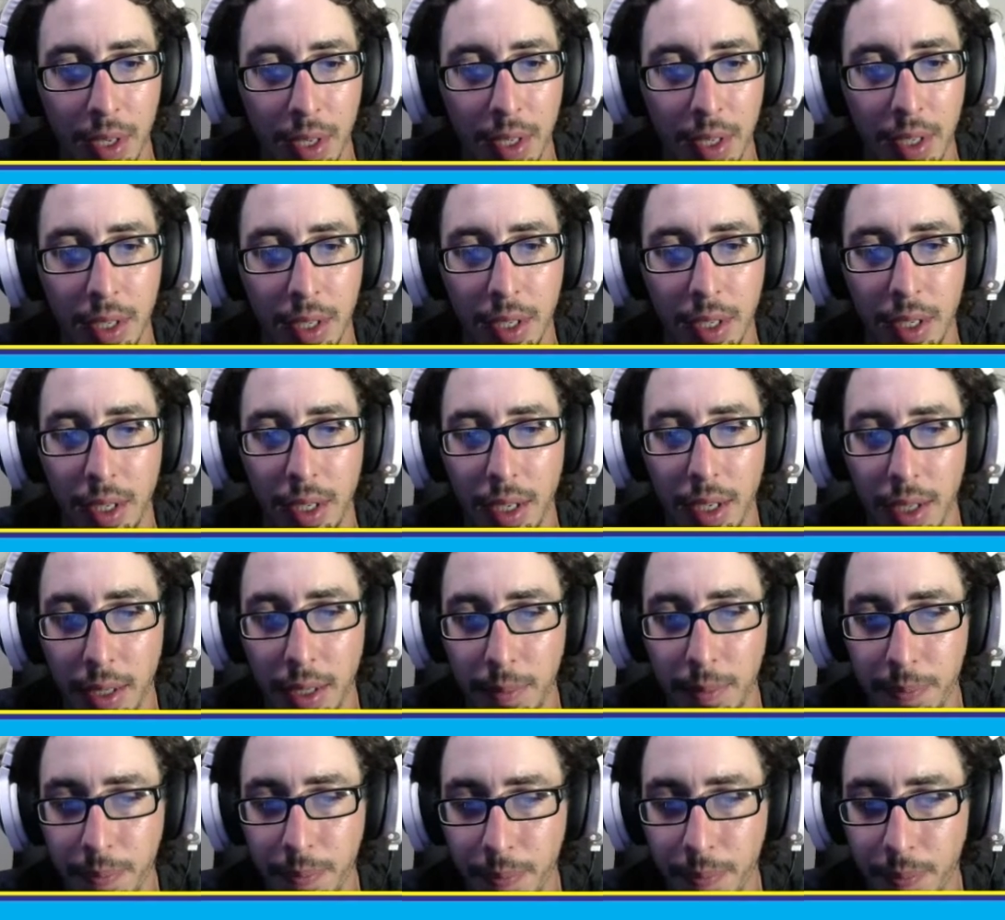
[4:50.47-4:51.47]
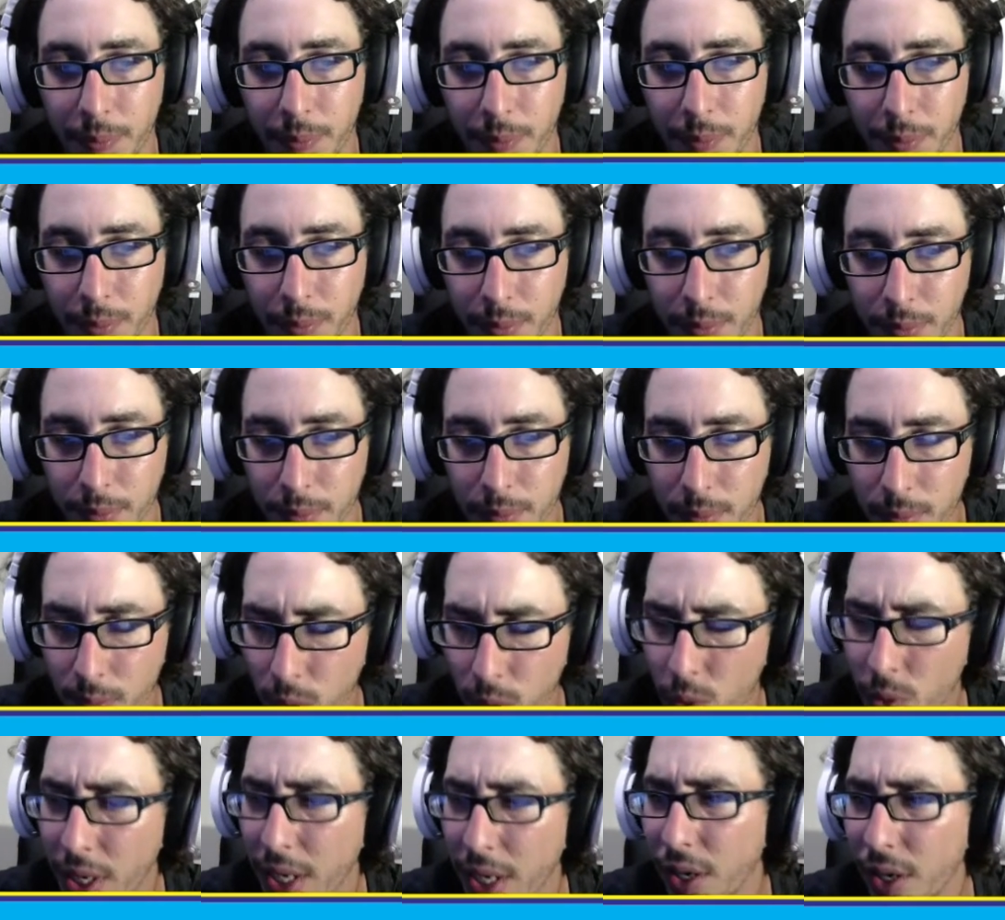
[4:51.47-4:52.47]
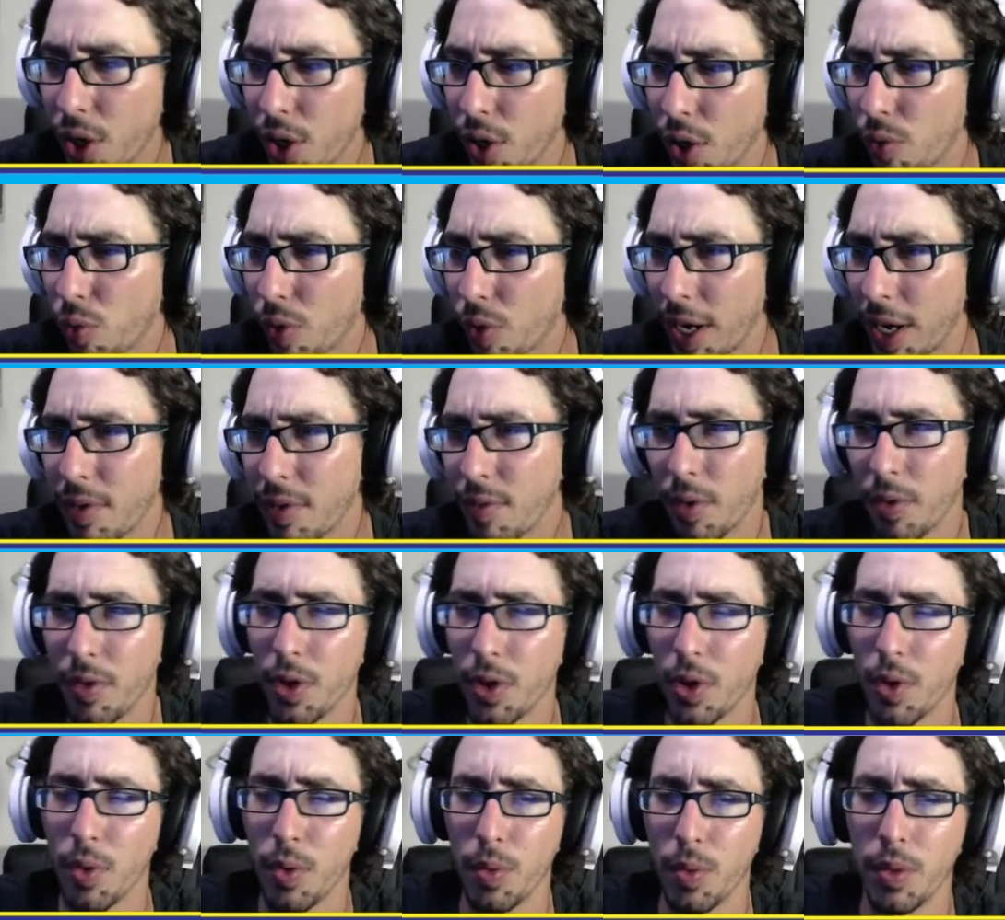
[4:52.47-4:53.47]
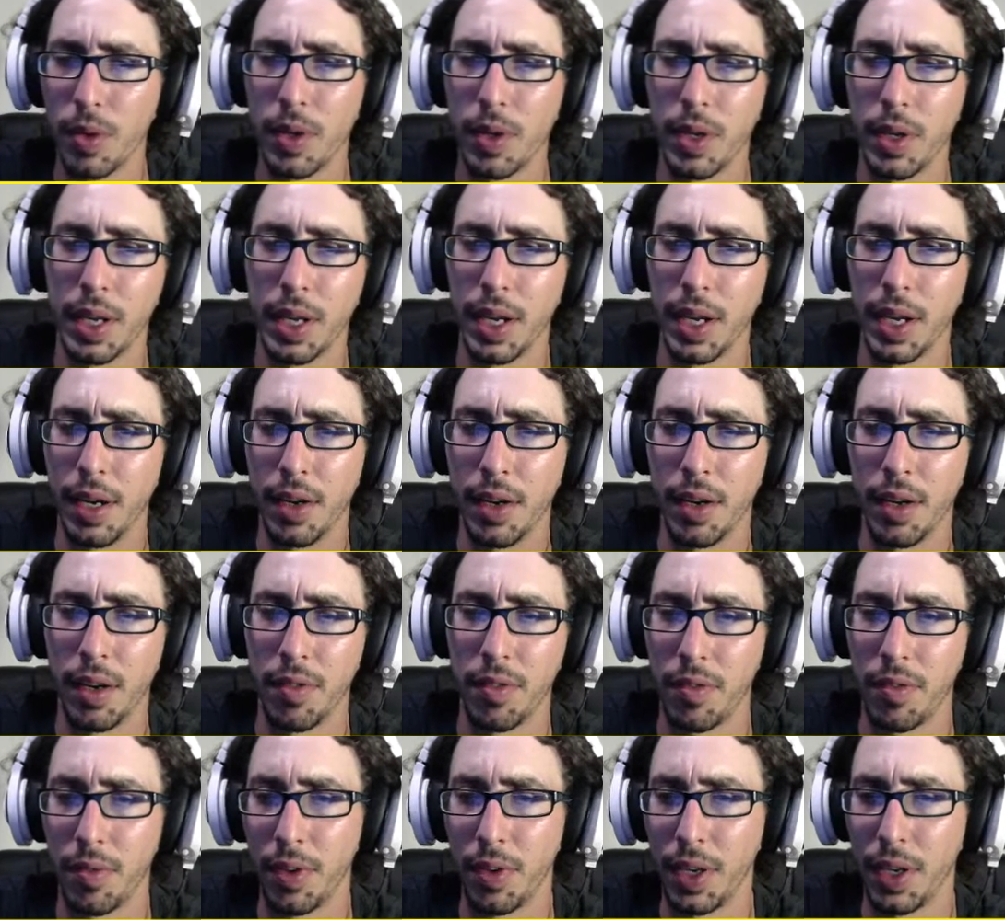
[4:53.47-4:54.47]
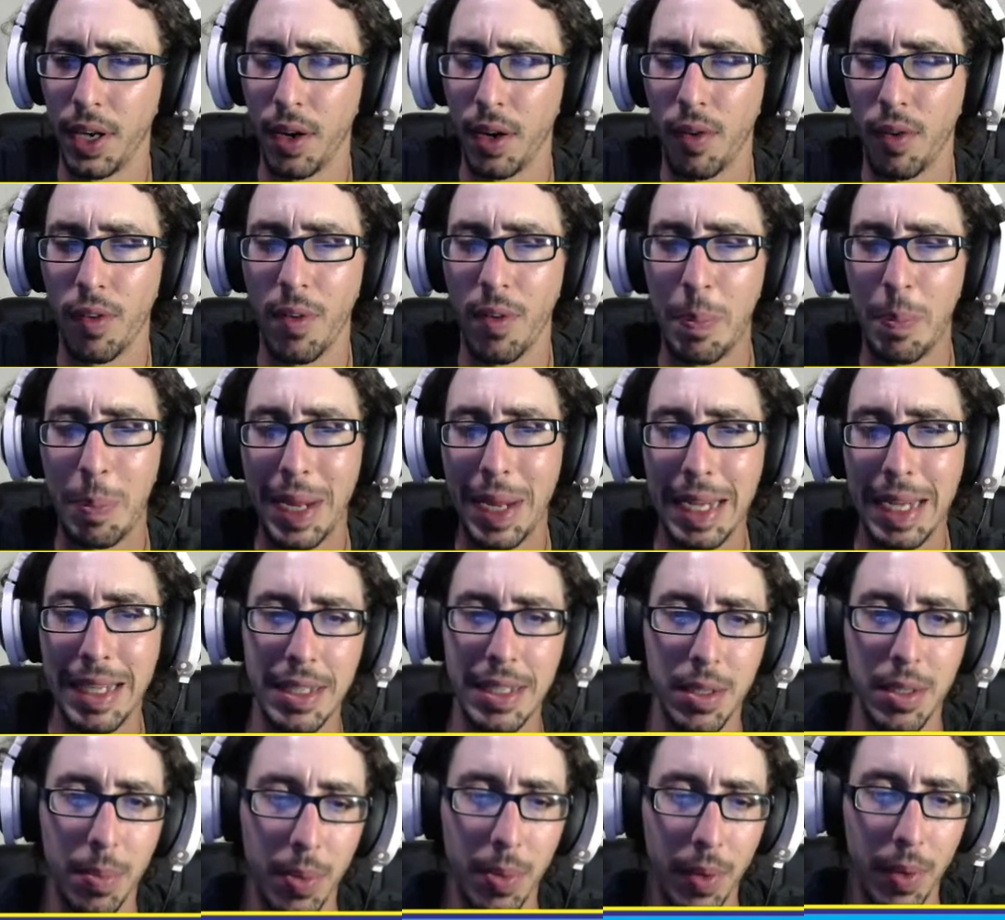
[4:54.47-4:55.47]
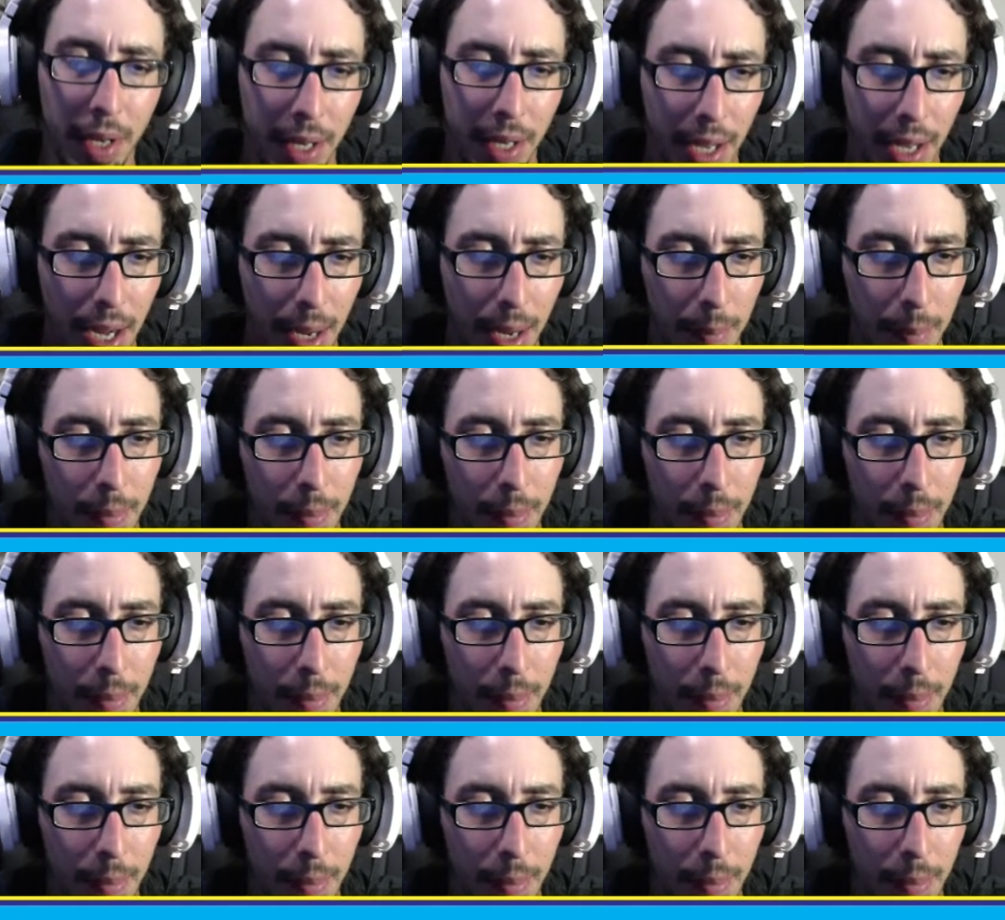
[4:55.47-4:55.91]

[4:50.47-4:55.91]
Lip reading: I'll get a good written review and get enough, a base to play a game.